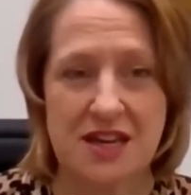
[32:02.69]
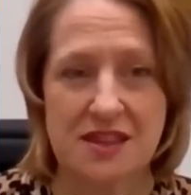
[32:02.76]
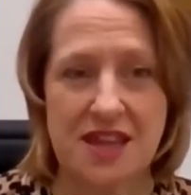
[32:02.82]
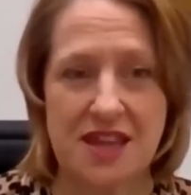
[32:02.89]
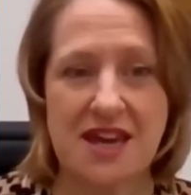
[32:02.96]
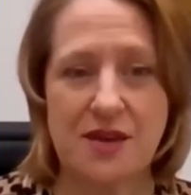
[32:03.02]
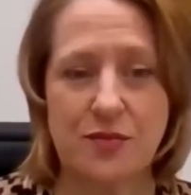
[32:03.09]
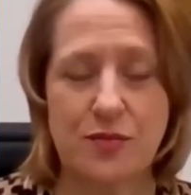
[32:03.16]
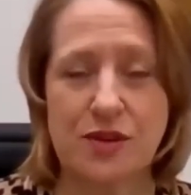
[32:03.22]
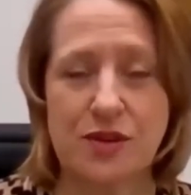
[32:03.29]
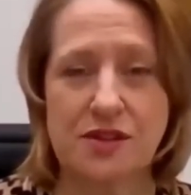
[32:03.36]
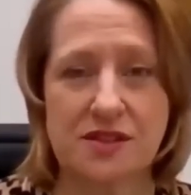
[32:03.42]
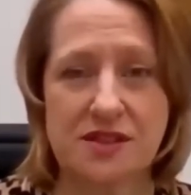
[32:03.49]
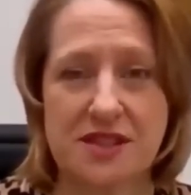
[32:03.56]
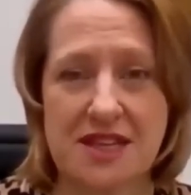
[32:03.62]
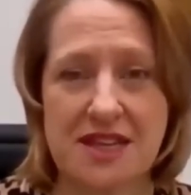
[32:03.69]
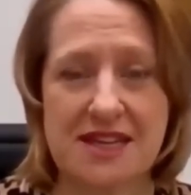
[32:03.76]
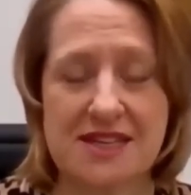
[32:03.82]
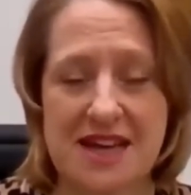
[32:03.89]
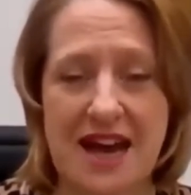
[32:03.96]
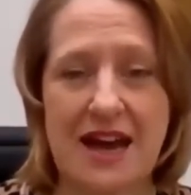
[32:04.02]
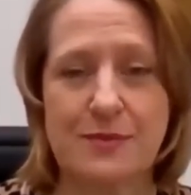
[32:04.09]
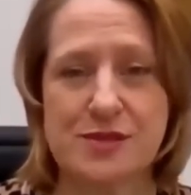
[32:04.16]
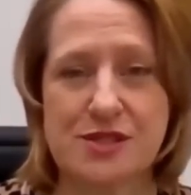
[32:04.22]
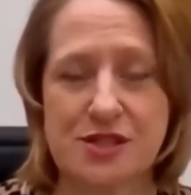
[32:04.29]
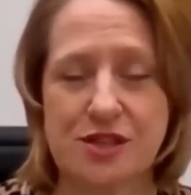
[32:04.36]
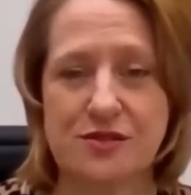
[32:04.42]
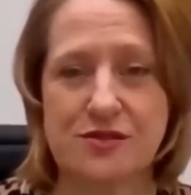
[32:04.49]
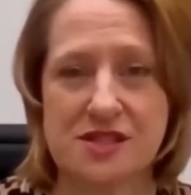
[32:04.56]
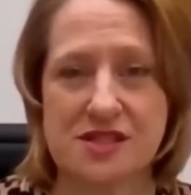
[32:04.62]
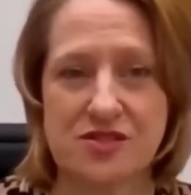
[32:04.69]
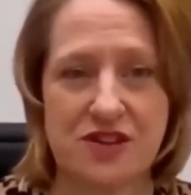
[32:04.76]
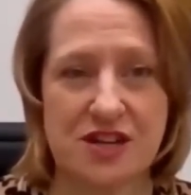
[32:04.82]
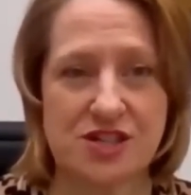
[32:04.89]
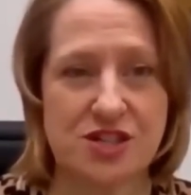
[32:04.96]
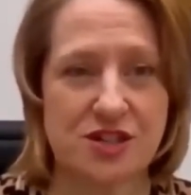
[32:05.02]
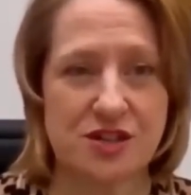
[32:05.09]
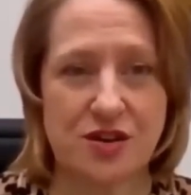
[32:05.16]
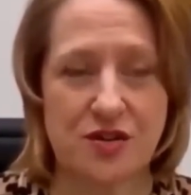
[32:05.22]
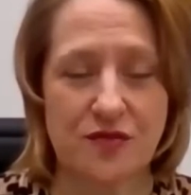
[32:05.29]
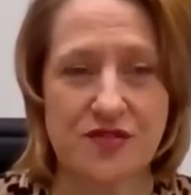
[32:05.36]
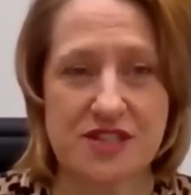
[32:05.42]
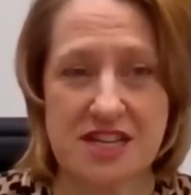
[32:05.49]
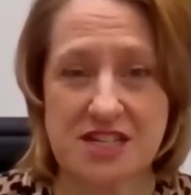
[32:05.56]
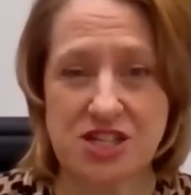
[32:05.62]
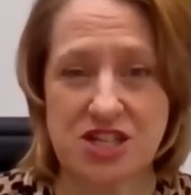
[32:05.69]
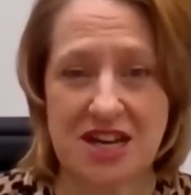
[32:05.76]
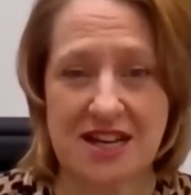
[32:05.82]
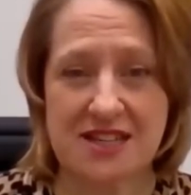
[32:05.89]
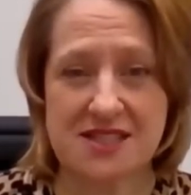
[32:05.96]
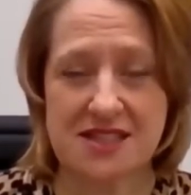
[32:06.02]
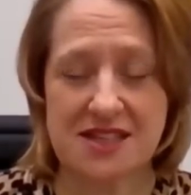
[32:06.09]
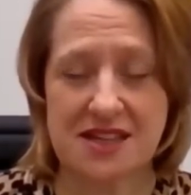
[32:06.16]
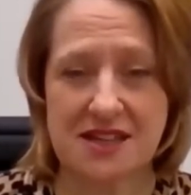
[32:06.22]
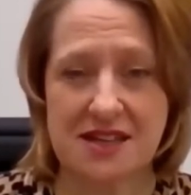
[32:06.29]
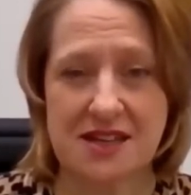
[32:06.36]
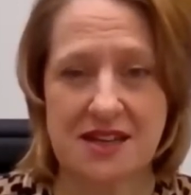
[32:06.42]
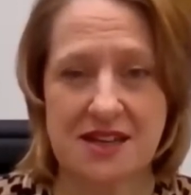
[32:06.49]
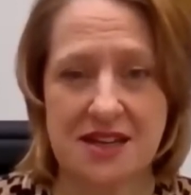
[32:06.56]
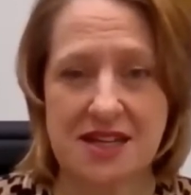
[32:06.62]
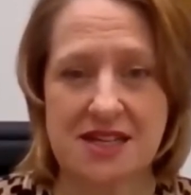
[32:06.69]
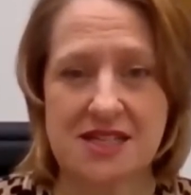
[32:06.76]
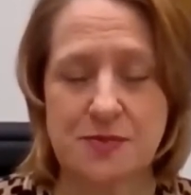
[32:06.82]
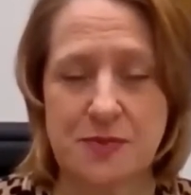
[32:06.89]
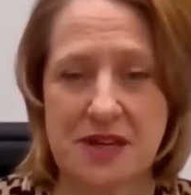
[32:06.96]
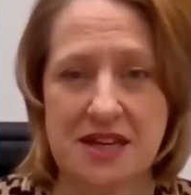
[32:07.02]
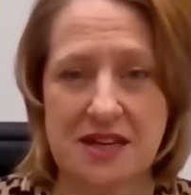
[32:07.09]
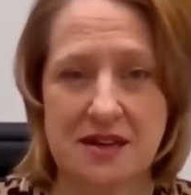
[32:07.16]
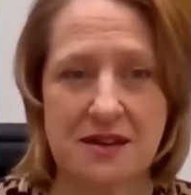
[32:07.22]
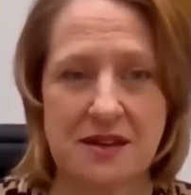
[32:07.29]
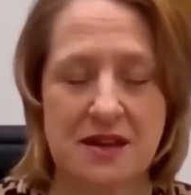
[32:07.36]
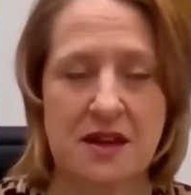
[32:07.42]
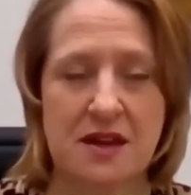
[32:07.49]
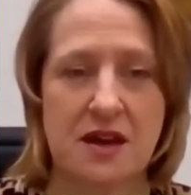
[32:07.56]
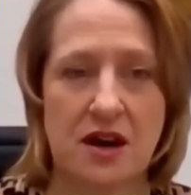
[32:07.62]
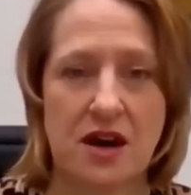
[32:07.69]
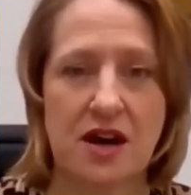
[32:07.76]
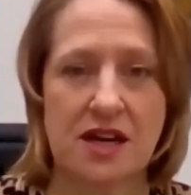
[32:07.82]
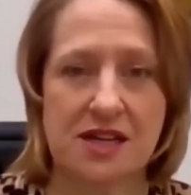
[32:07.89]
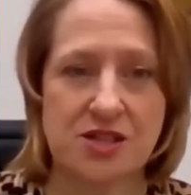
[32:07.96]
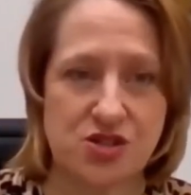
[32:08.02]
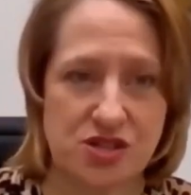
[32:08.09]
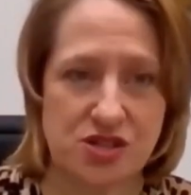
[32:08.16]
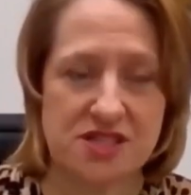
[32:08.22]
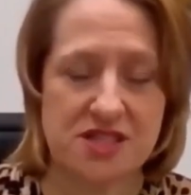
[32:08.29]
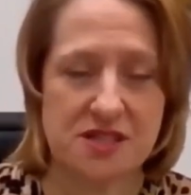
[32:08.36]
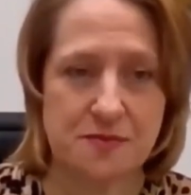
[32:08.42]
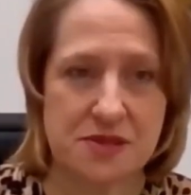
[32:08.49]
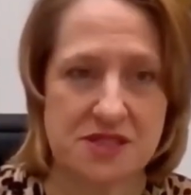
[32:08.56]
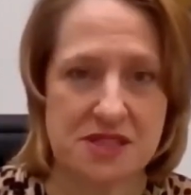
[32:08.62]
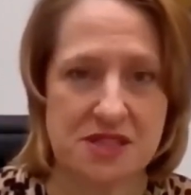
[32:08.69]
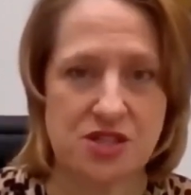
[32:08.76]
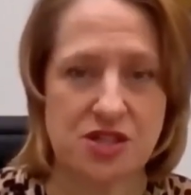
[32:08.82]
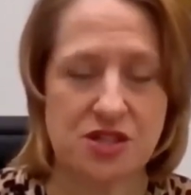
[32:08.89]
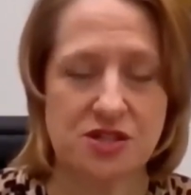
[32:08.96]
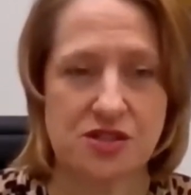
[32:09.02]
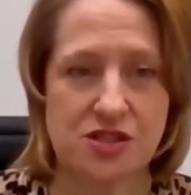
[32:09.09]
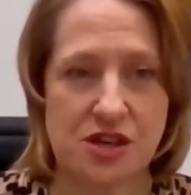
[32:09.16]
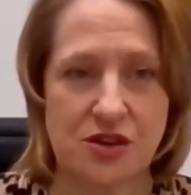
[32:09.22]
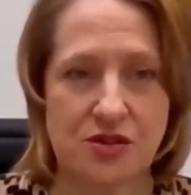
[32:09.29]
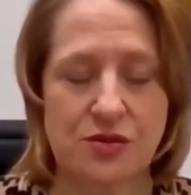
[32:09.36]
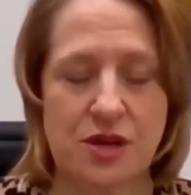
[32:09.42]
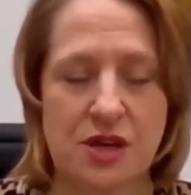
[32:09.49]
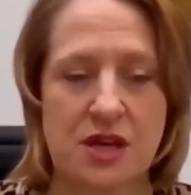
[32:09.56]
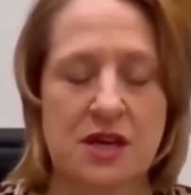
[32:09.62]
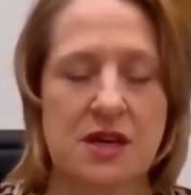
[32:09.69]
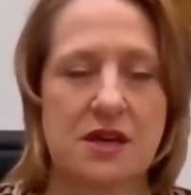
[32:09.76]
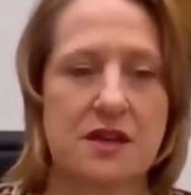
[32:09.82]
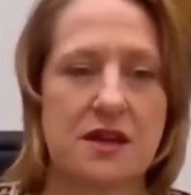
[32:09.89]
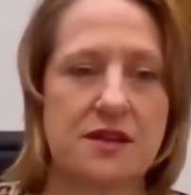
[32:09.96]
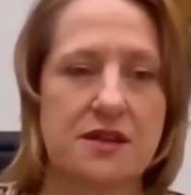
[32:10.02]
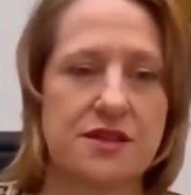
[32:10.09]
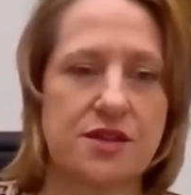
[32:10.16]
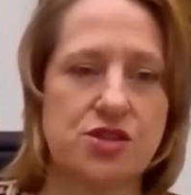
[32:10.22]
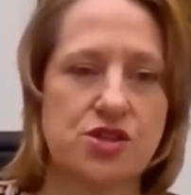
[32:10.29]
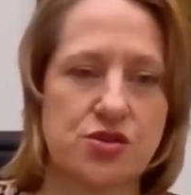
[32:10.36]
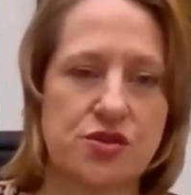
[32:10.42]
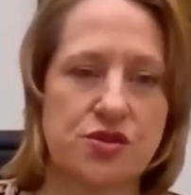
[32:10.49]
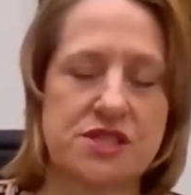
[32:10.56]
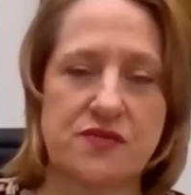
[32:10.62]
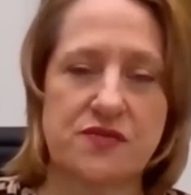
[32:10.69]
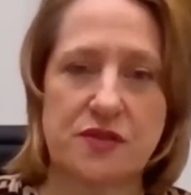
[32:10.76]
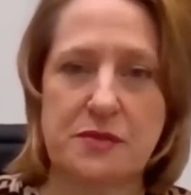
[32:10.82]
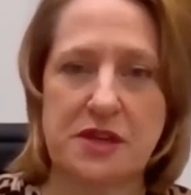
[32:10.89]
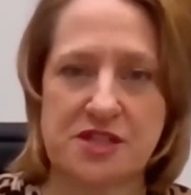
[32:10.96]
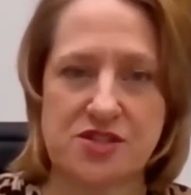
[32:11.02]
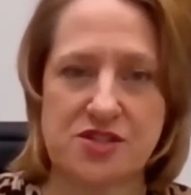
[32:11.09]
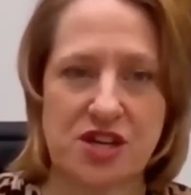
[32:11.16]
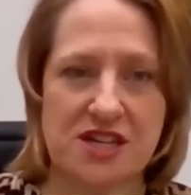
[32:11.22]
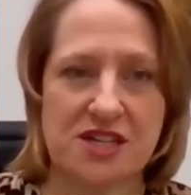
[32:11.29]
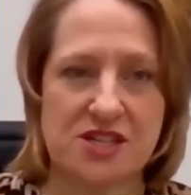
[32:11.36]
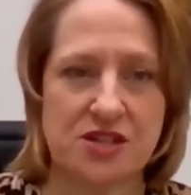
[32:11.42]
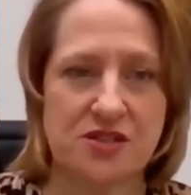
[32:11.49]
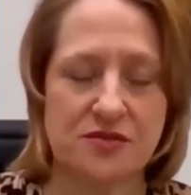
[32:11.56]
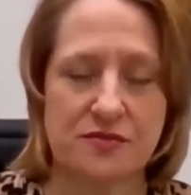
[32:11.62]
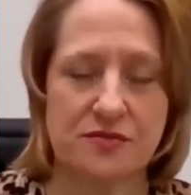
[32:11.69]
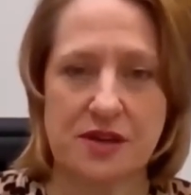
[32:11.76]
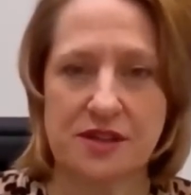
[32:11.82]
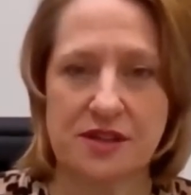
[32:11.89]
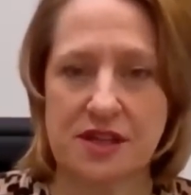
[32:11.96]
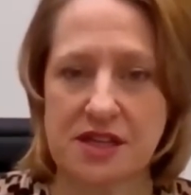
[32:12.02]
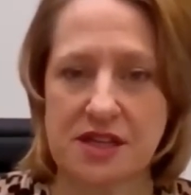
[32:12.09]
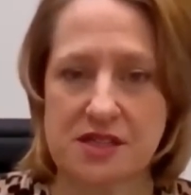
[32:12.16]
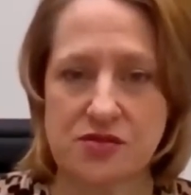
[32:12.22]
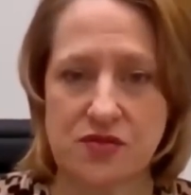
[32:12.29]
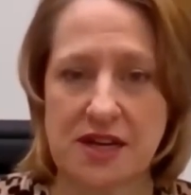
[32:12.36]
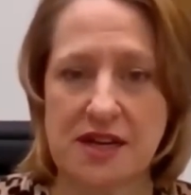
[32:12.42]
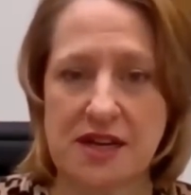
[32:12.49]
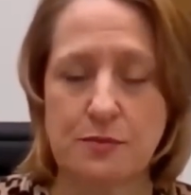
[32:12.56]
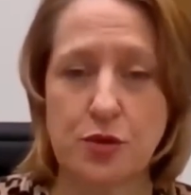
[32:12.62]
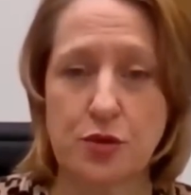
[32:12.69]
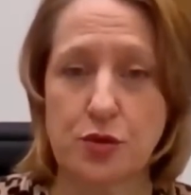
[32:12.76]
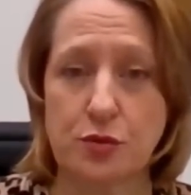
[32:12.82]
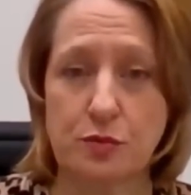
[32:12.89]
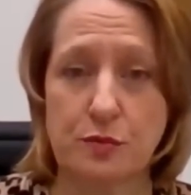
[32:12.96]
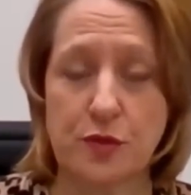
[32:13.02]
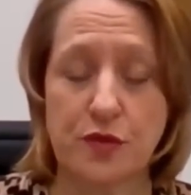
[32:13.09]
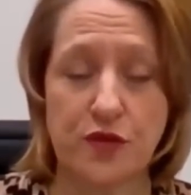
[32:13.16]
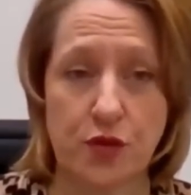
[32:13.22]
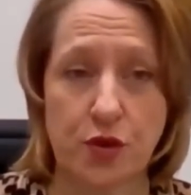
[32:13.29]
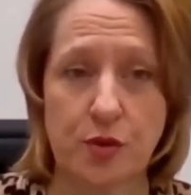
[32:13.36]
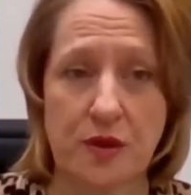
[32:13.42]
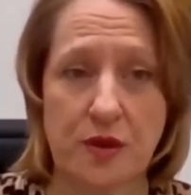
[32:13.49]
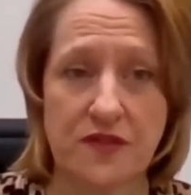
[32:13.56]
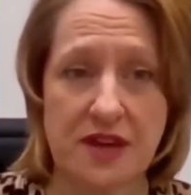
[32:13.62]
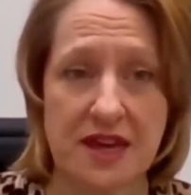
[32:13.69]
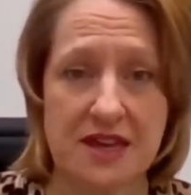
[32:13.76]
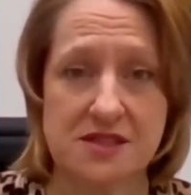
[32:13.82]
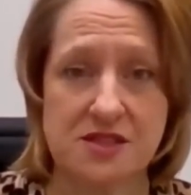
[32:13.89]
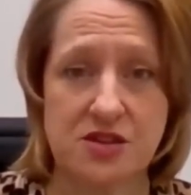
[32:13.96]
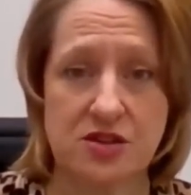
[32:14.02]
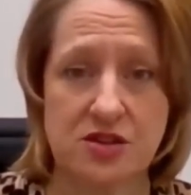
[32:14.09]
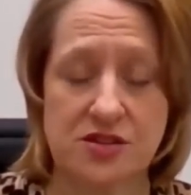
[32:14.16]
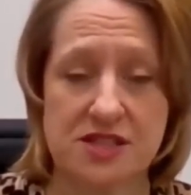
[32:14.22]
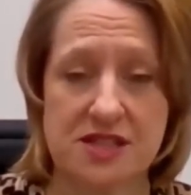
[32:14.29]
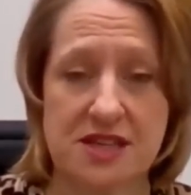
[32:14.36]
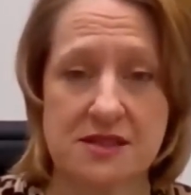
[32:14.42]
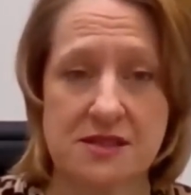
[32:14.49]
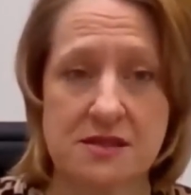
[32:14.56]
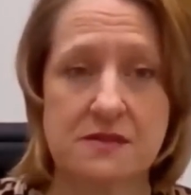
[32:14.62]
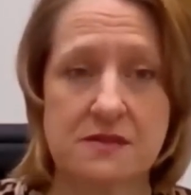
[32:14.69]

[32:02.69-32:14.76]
They will need absolute discretion and confidentiality and need to be in a highly trusted position. So the choice of administrator, I think, is really important before you even get started.